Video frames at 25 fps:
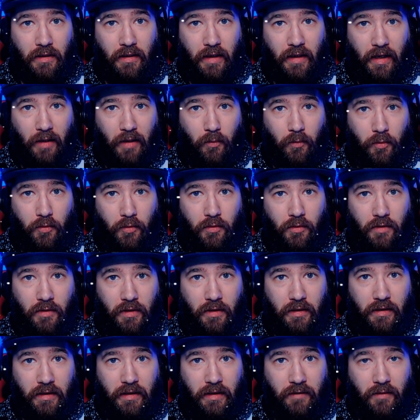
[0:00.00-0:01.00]
I
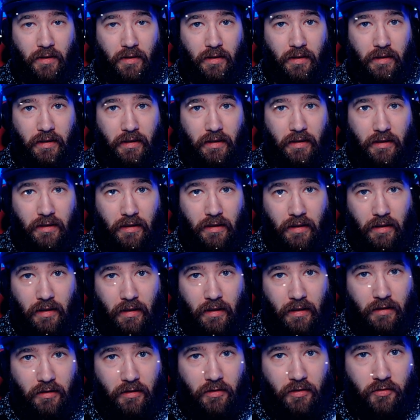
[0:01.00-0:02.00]
will leave the link
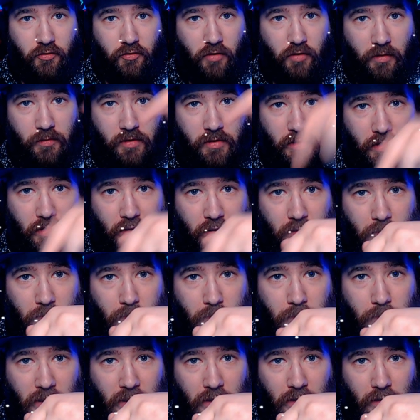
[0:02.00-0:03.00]
in the
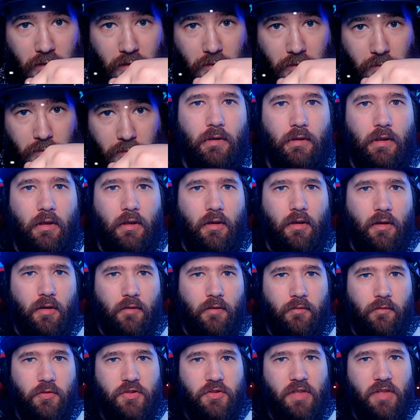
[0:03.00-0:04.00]
description below.
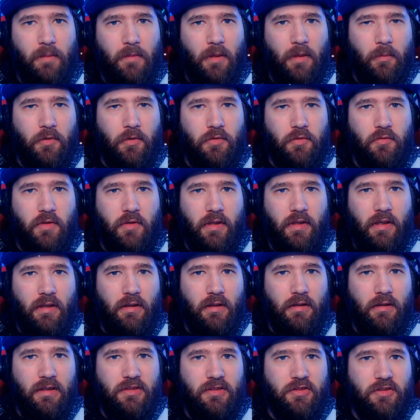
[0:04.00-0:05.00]
For tip number
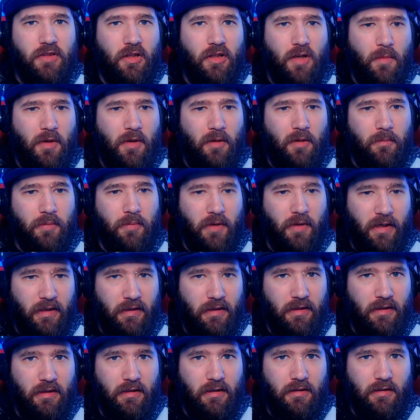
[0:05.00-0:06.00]
3, let's talk about
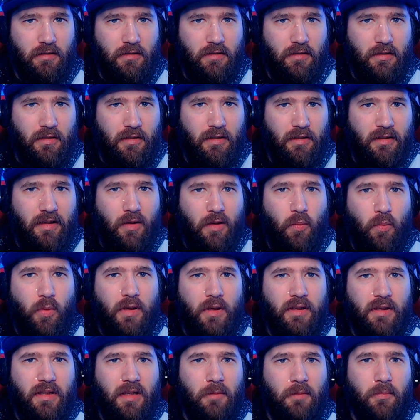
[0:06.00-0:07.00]
branding. Now
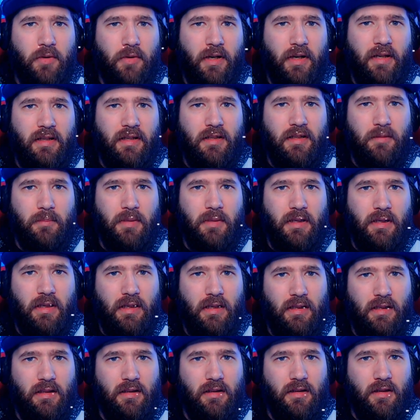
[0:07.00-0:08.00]
what can branding
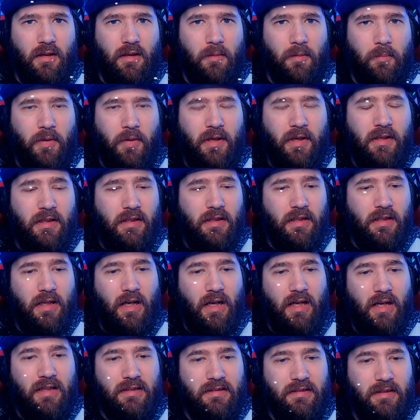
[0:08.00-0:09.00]
be? Branding
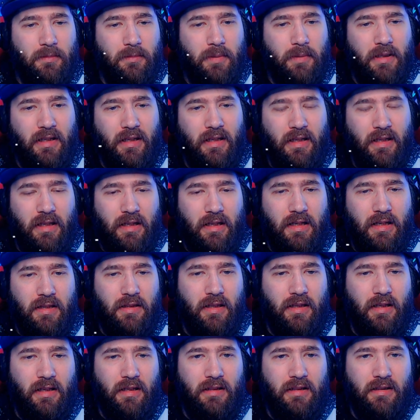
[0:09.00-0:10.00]
can honestly be
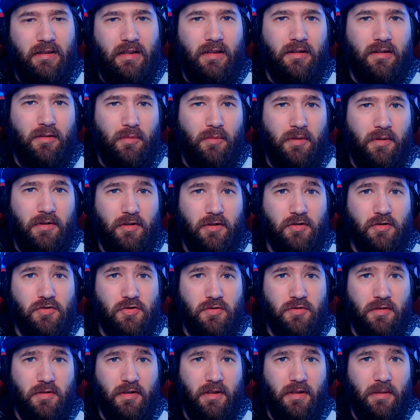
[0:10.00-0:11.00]
anything dealing with your
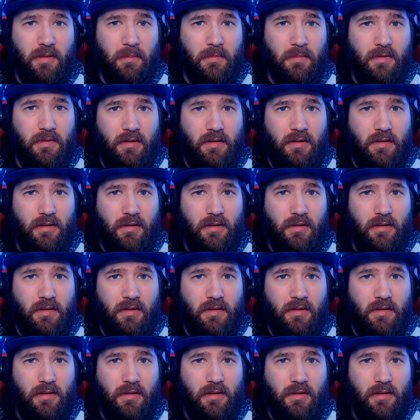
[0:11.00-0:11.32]
stream.